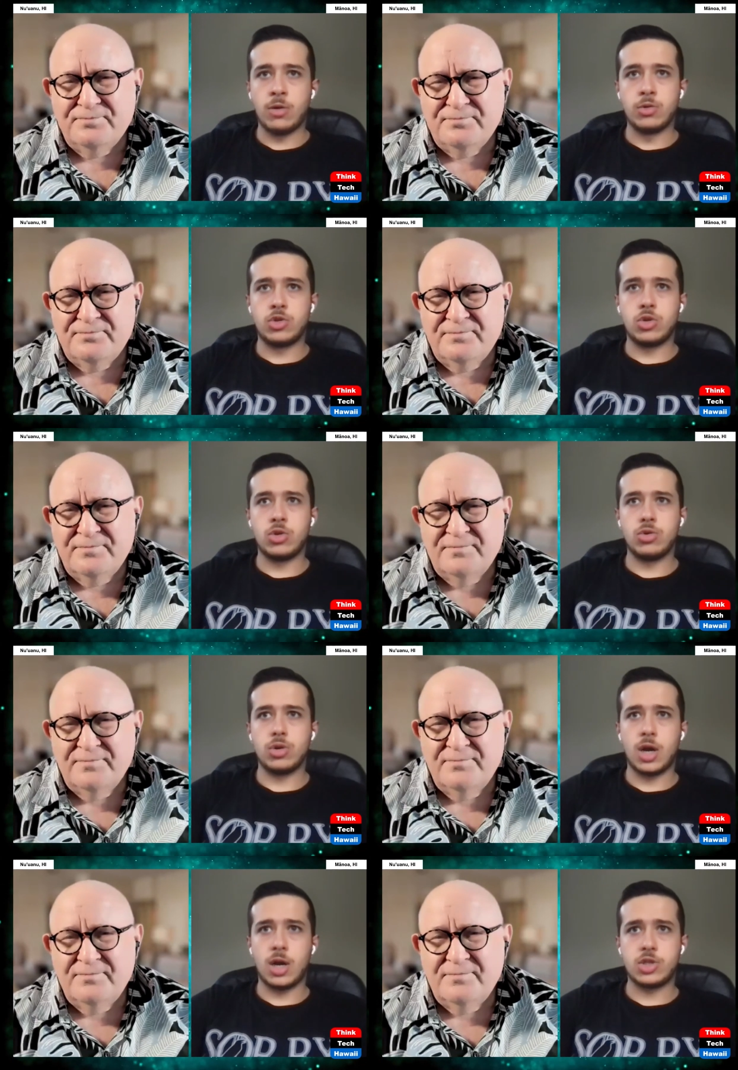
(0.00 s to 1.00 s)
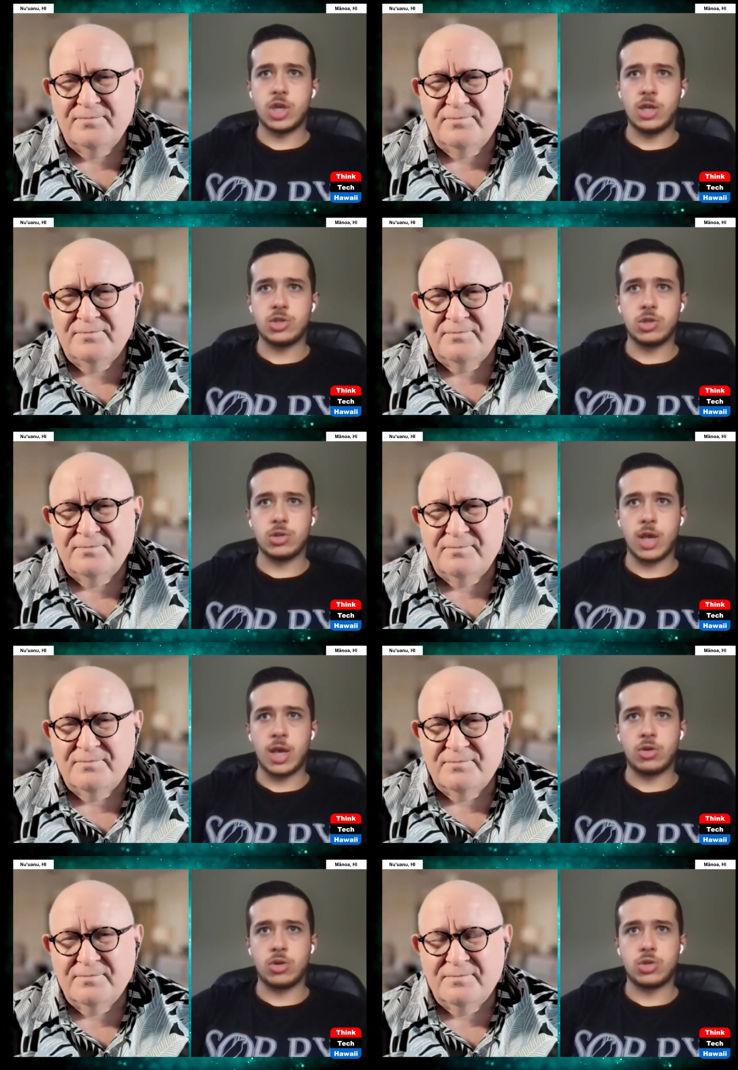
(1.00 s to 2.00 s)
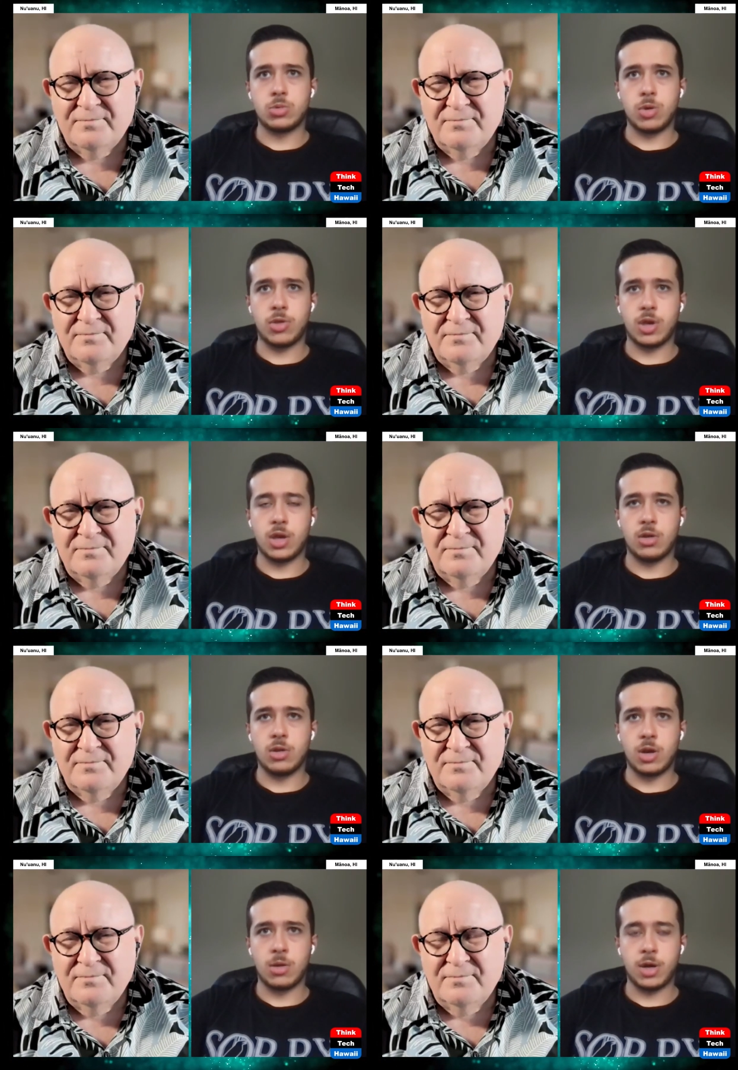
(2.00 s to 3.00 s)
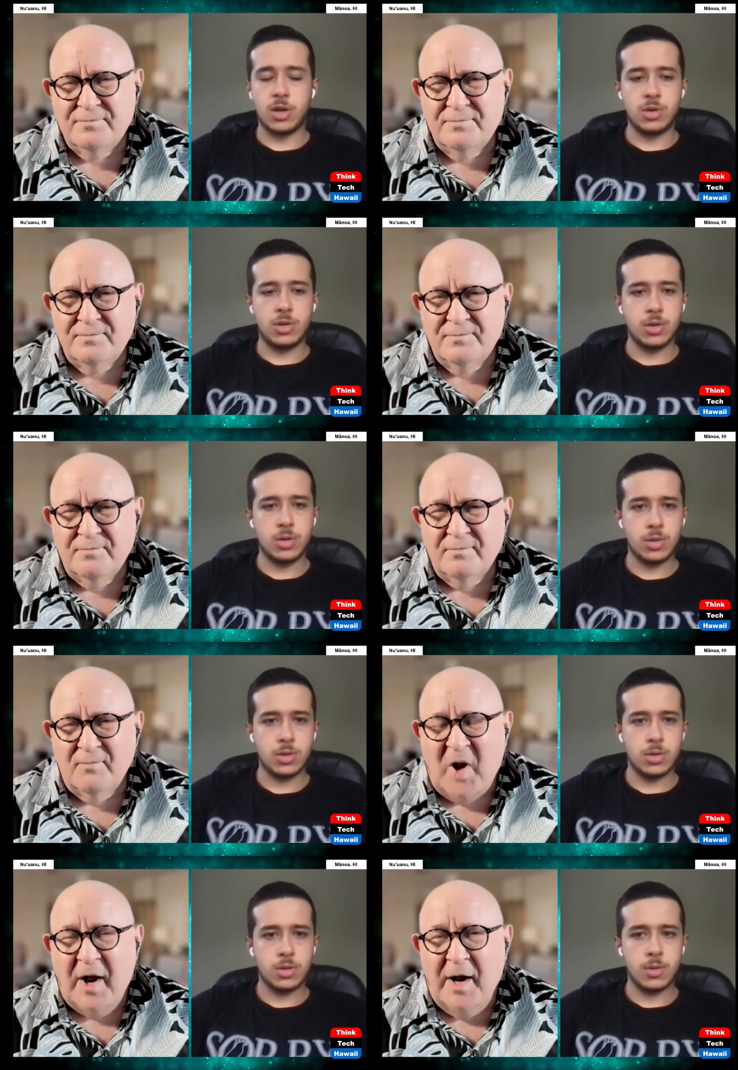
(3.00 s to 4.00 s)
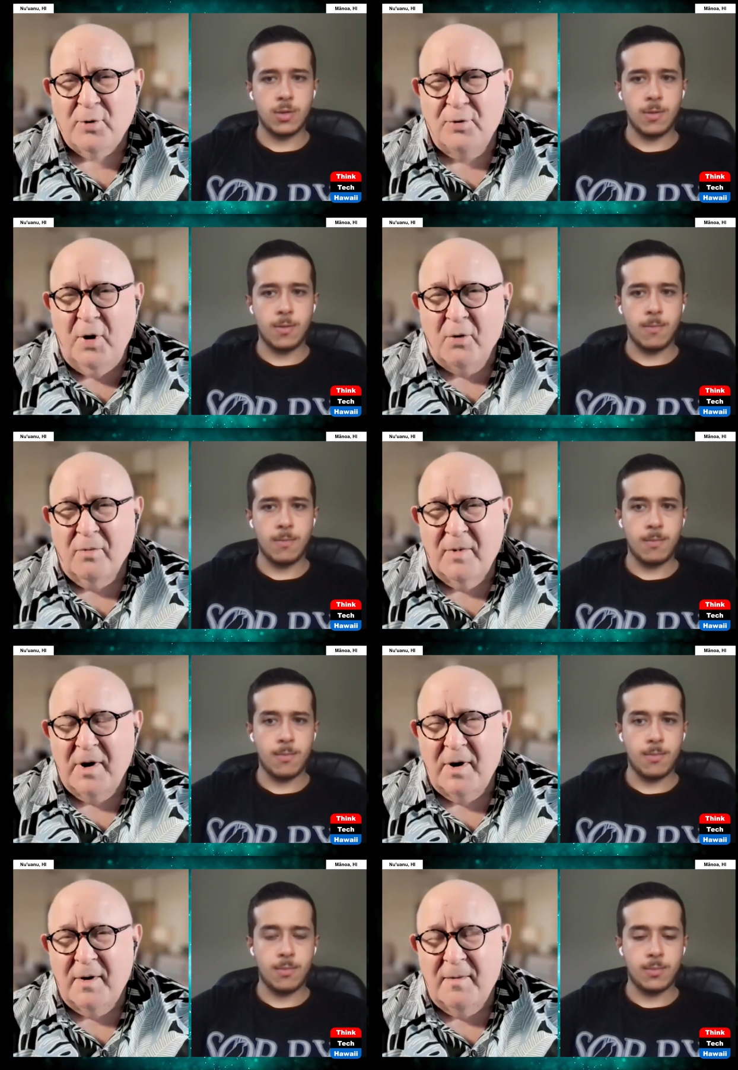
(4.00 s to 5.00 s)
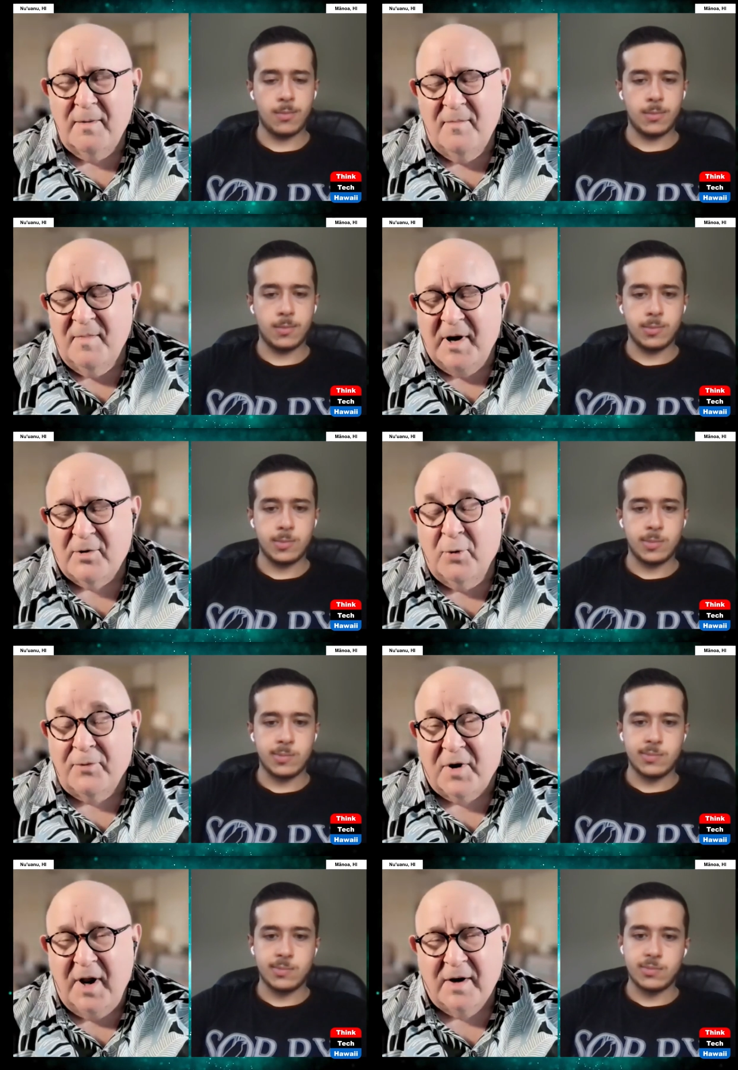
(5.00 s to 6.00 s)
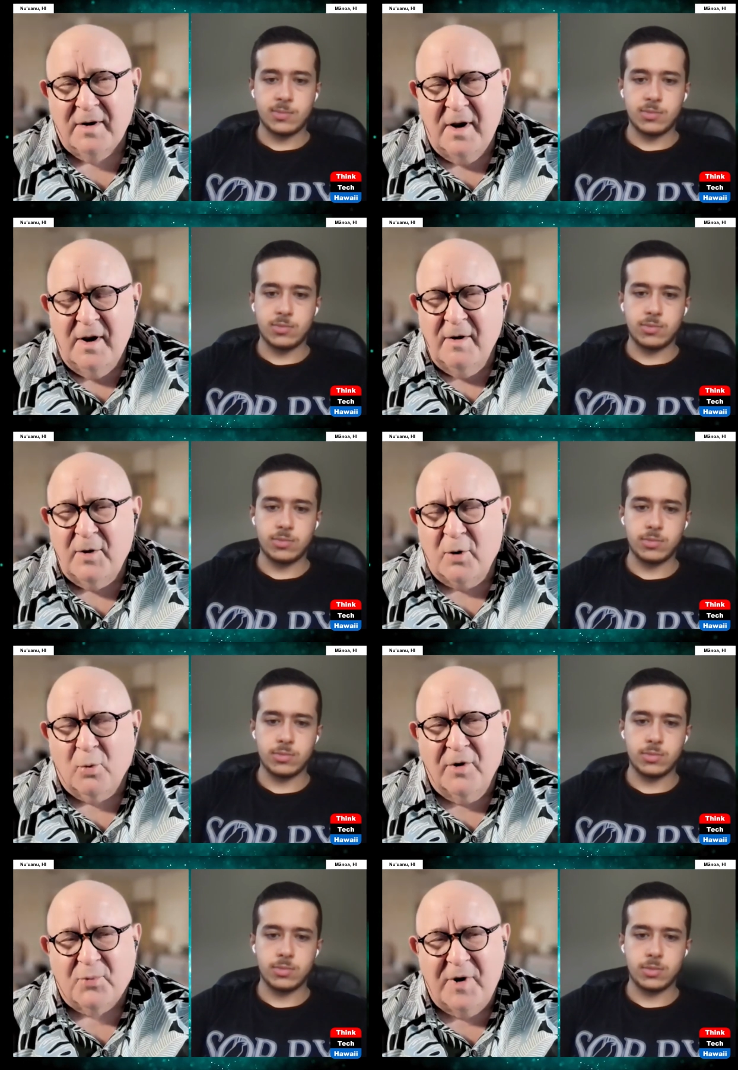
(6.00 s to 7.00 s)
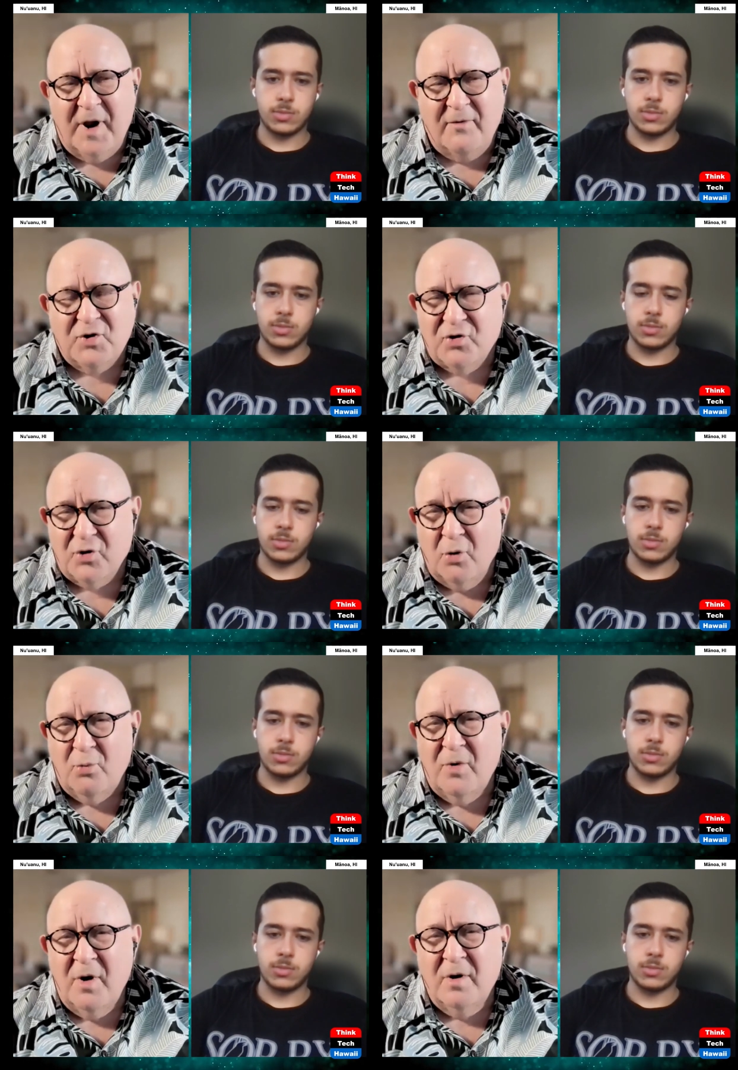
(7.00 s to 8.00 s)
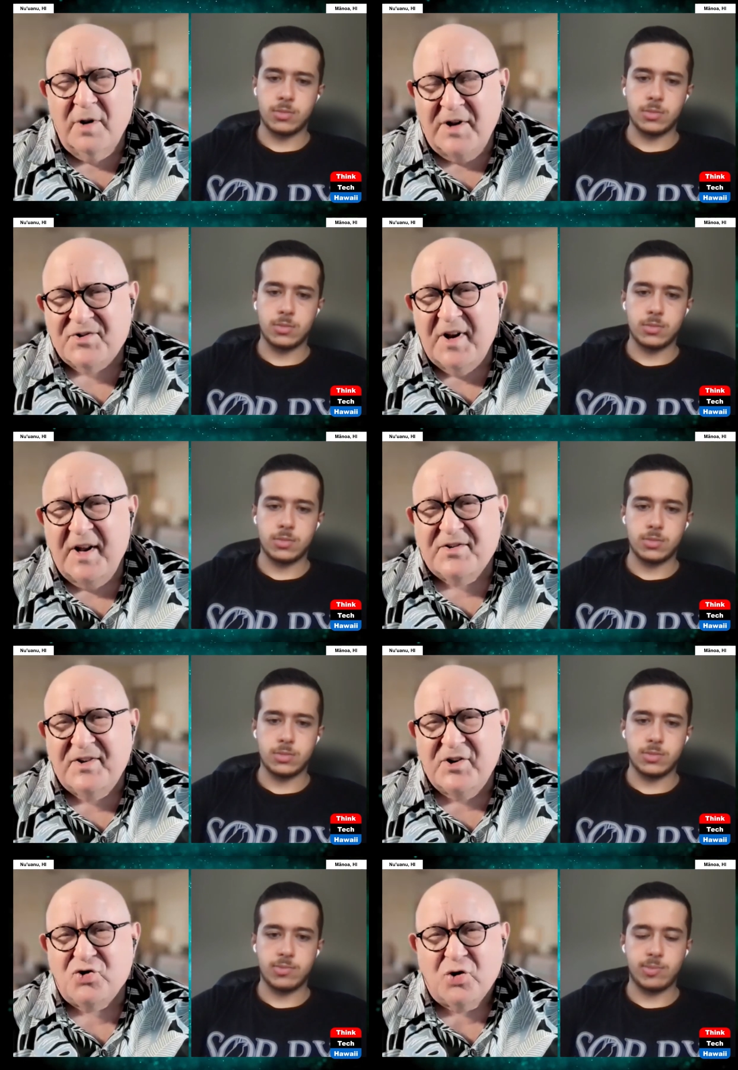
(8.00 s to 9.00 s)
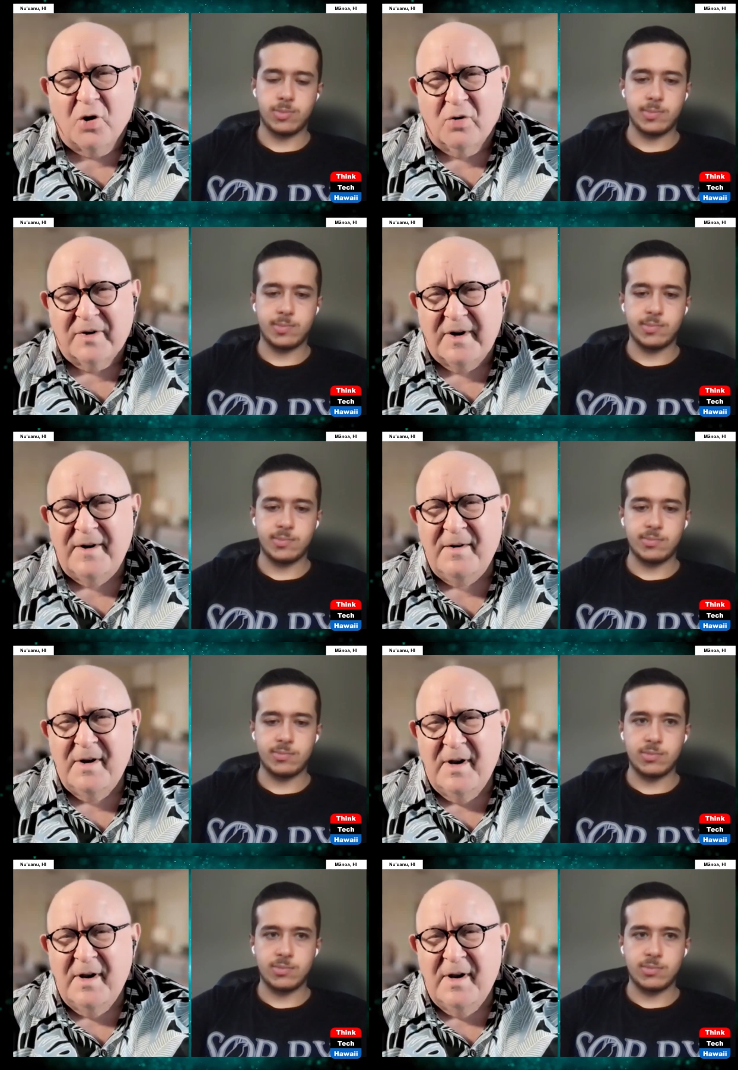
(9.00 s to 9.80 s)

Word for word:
Speaker 1: How would you uh, change the language with the little button?
Speaker 2: I, I don't know. Um, I don't know if you can. In other words, we have a show. Let's say it's this show, okay?